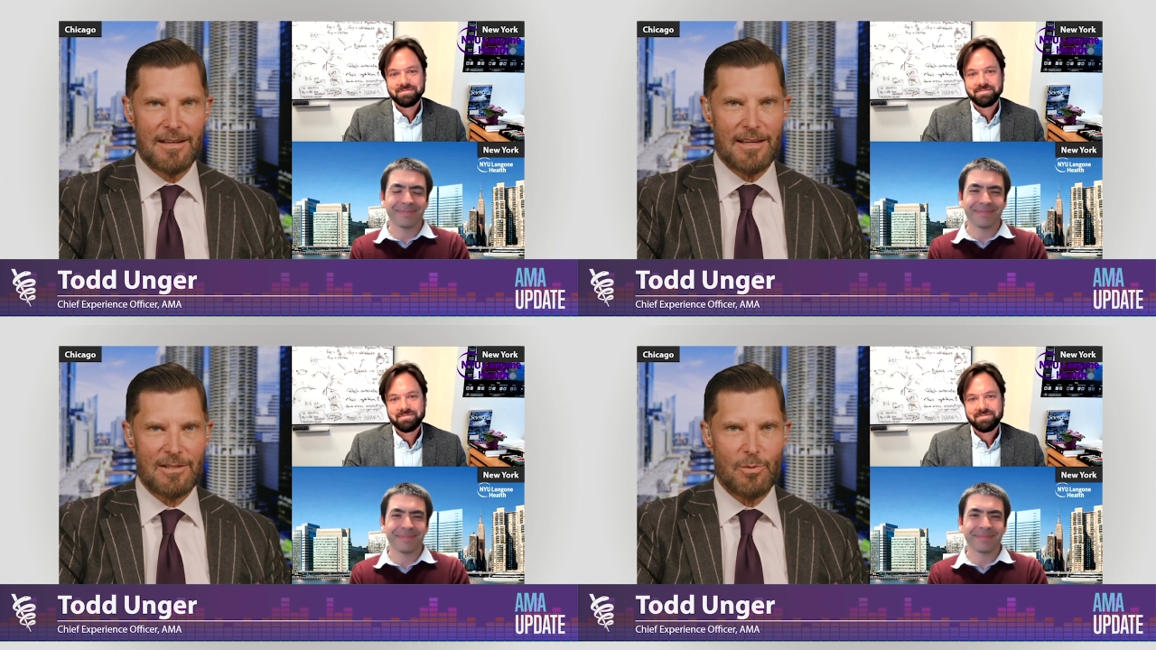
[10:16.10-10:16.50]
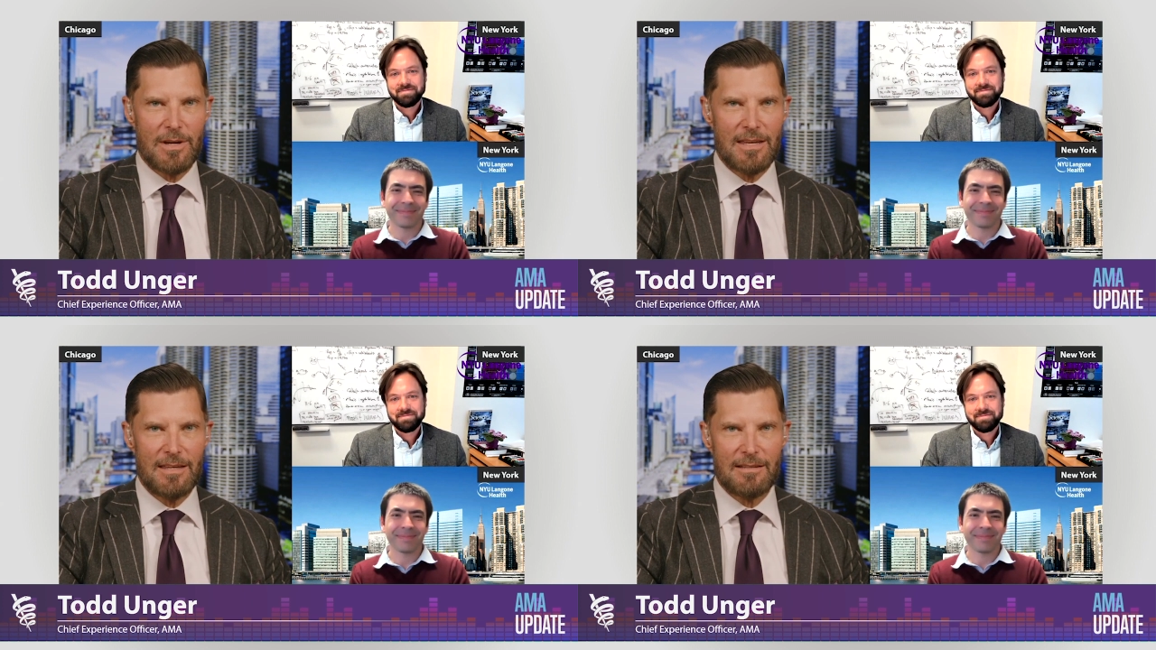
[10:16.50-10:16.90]
Speaker 1: as
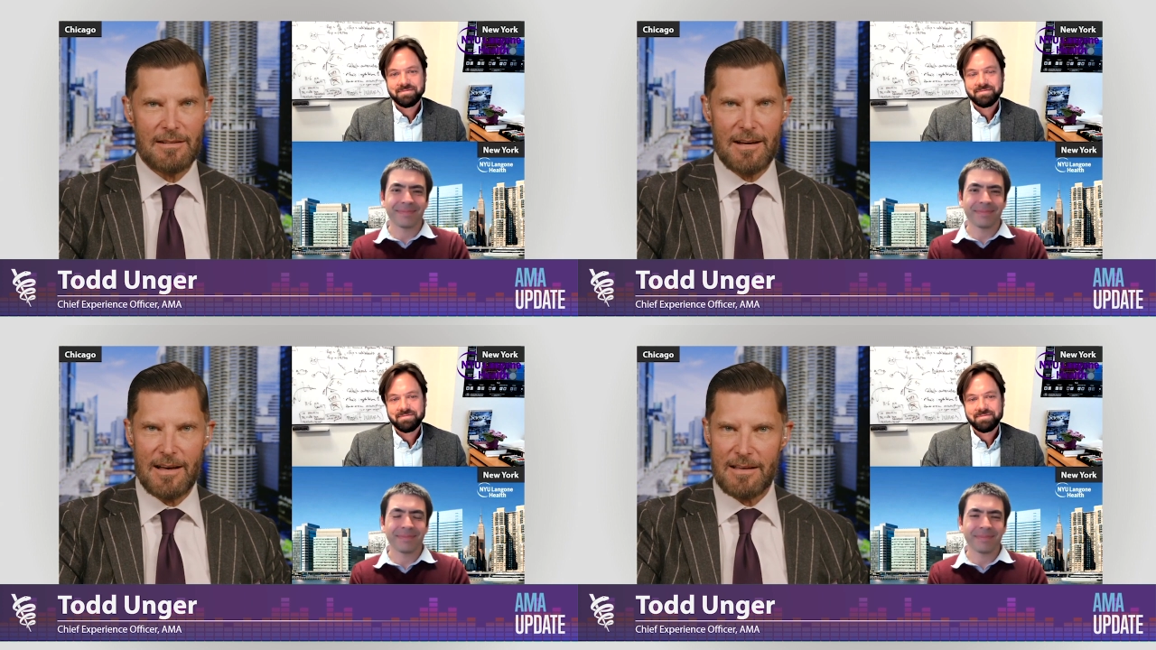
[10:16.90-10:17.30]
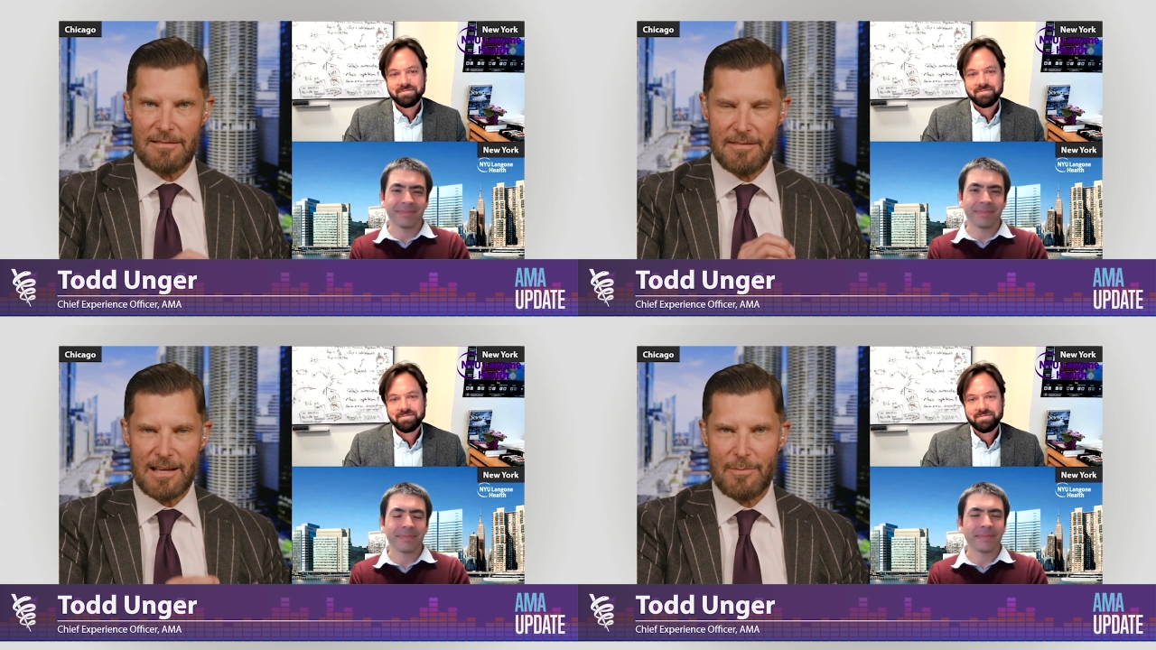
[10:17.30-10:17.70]
we uh,
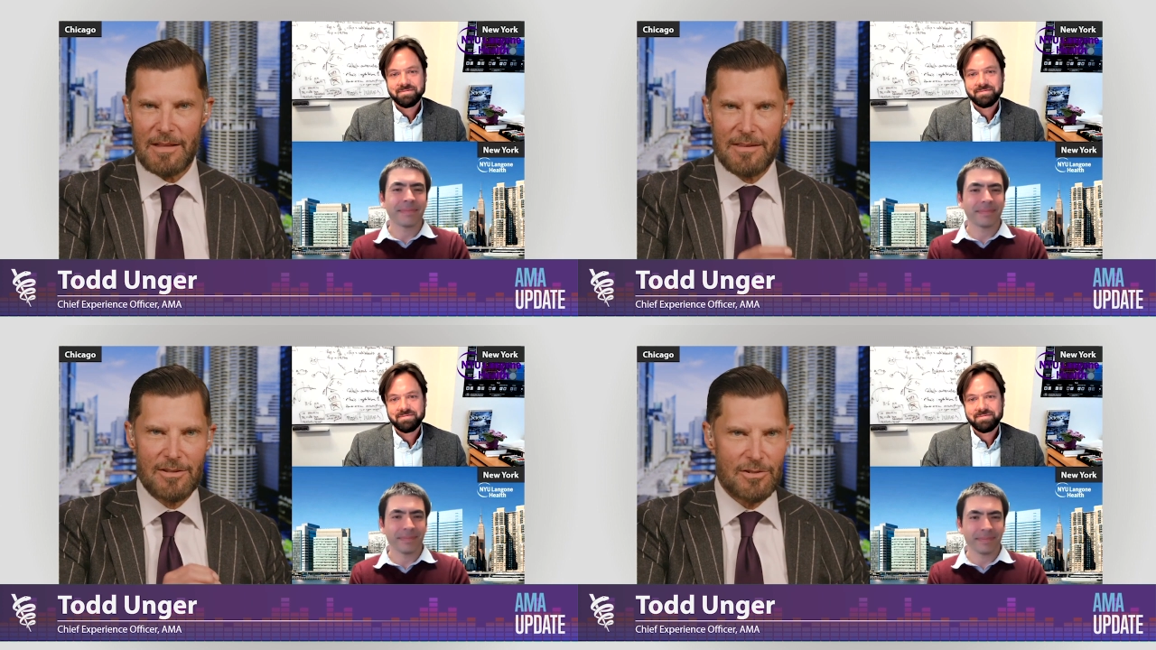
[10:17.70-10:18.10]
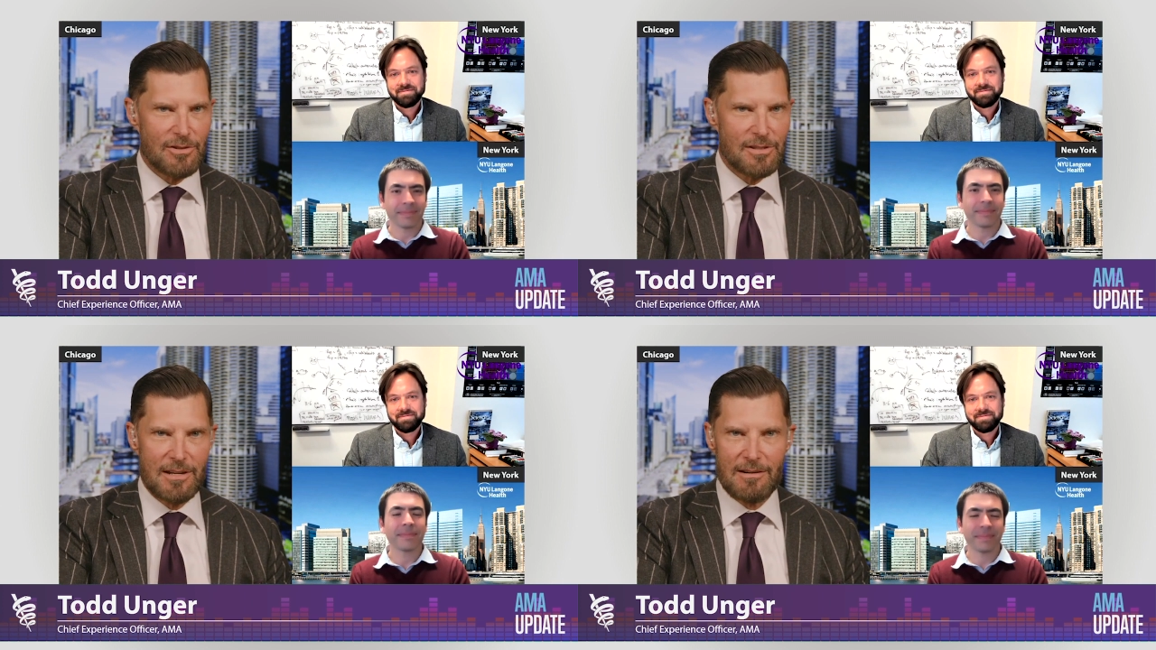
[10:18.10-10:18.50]
think about this and
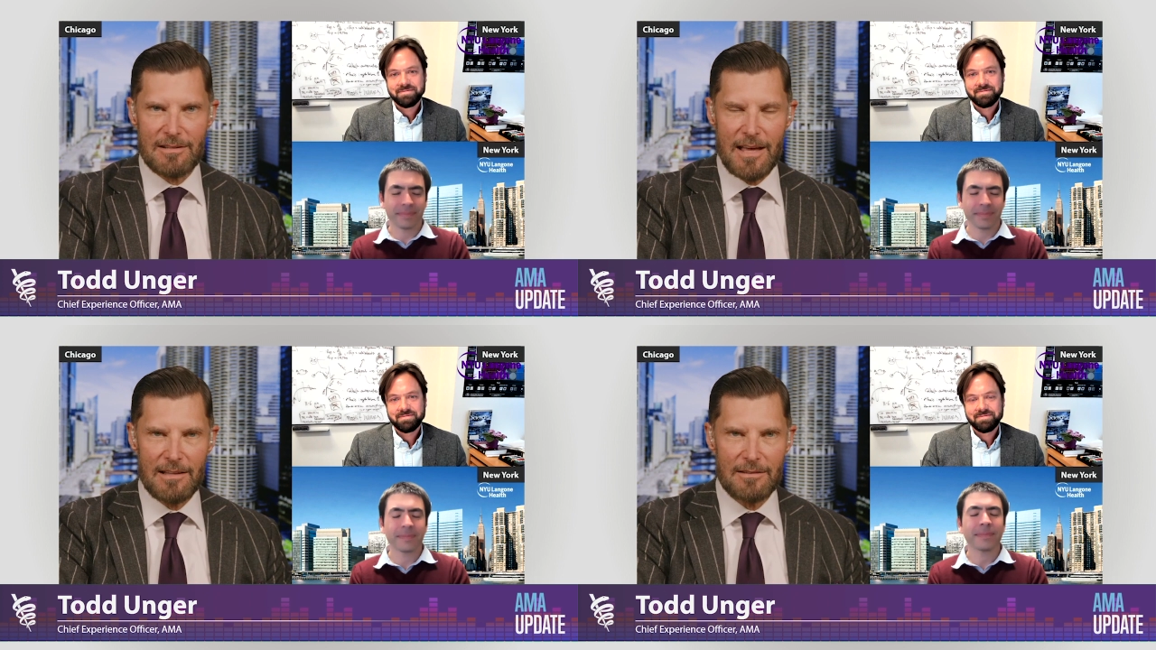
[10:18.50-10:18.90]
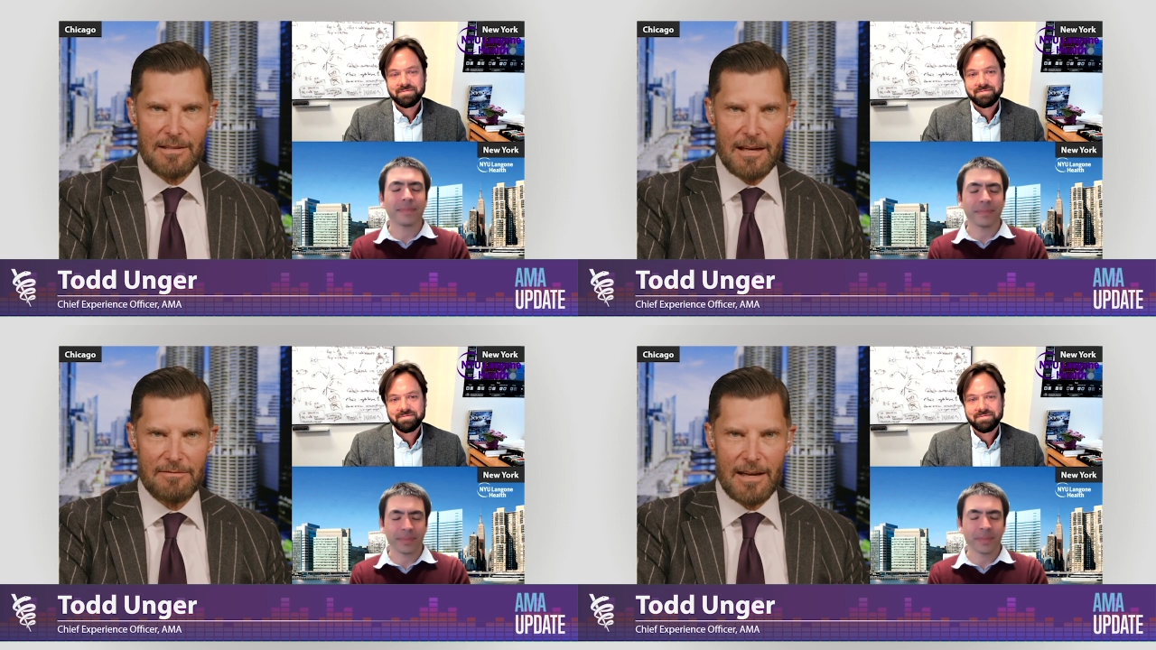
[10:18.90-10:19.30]
just hearing that,
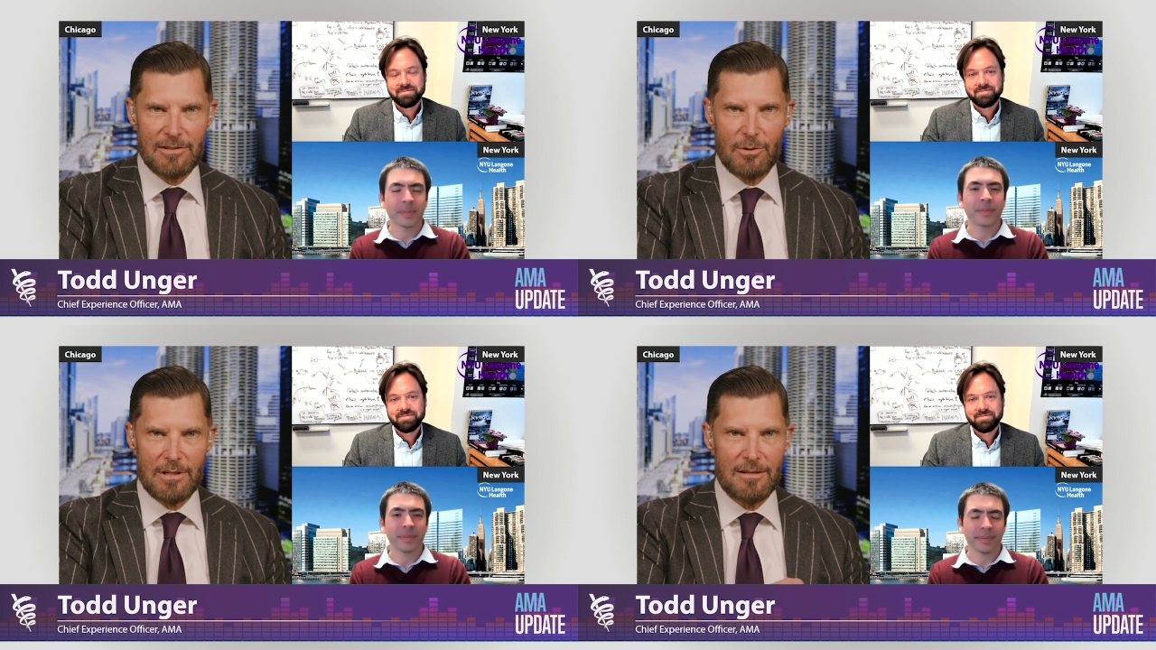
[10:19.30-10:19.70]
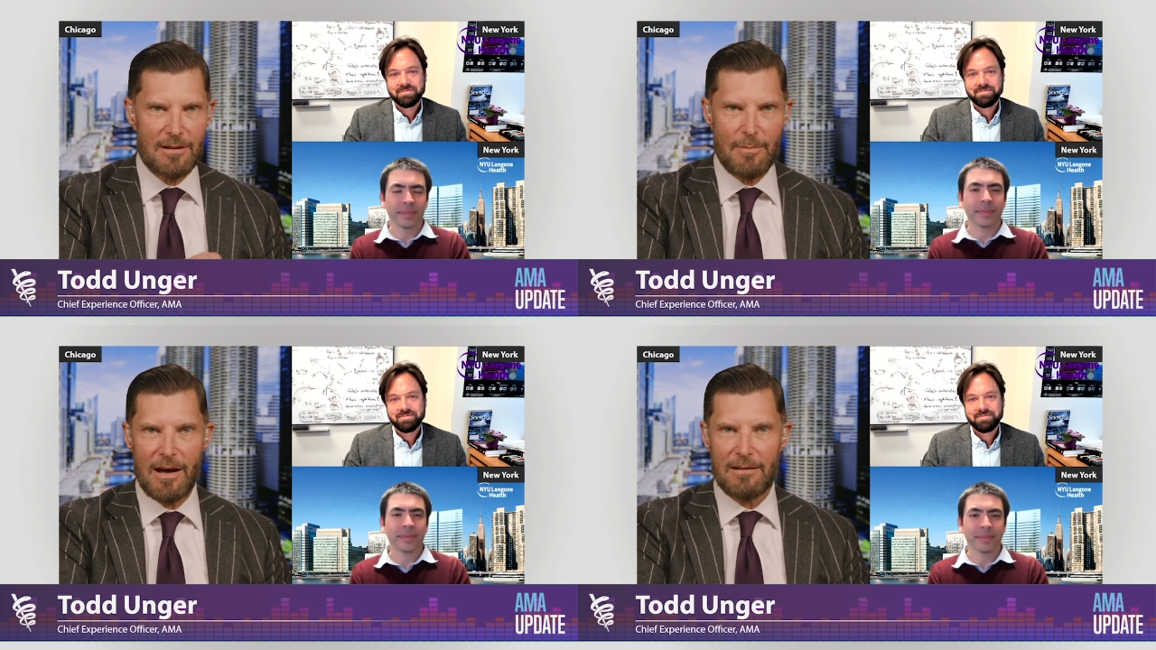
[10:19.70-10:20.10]
that factoid there
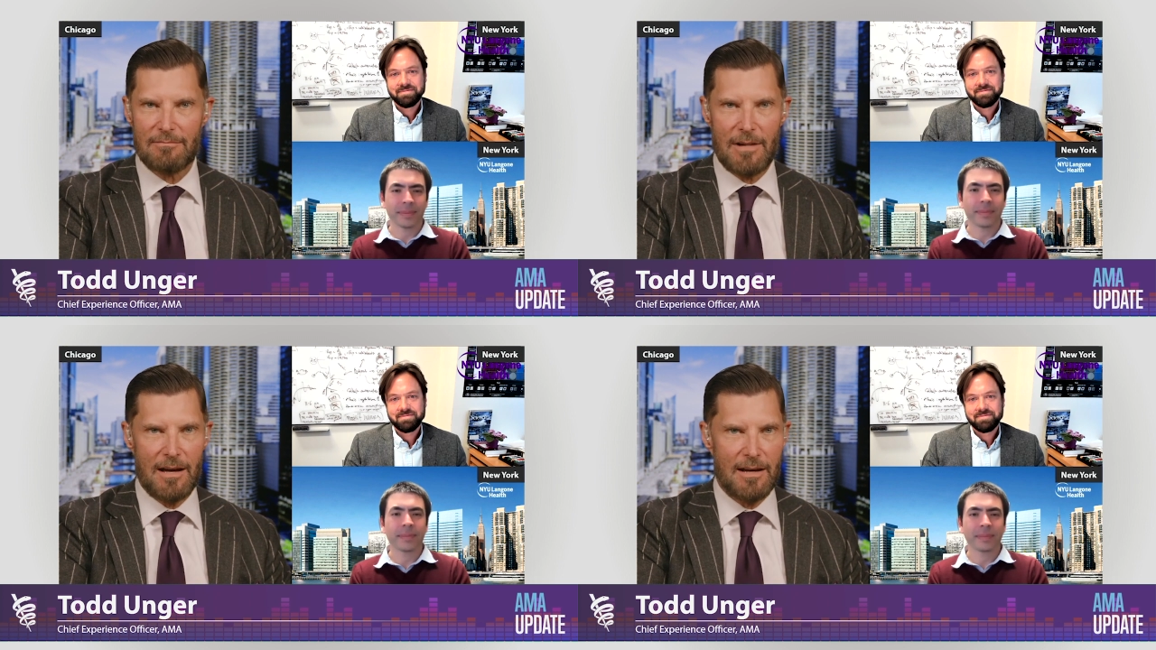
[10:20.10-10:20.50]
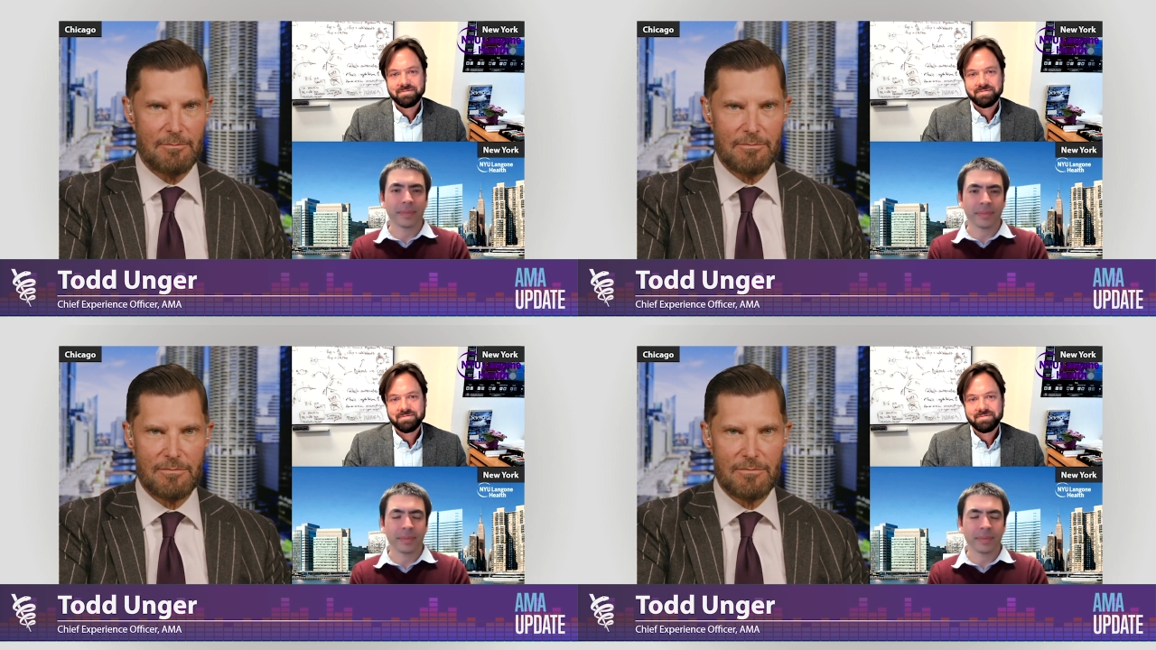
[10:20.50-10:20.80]
about uh,